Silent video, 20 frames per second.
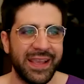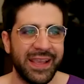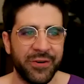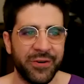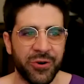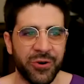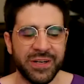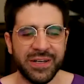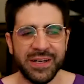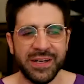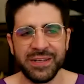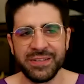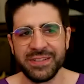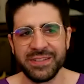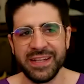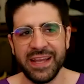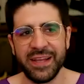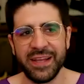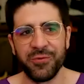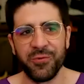In order to
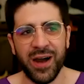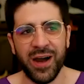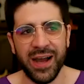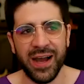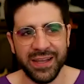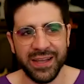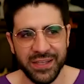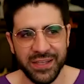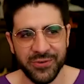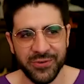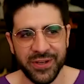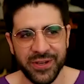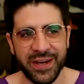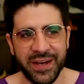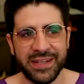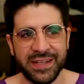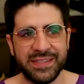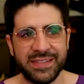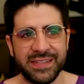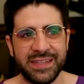understand why
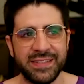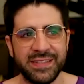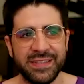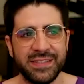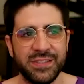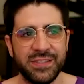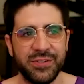QAnon exists,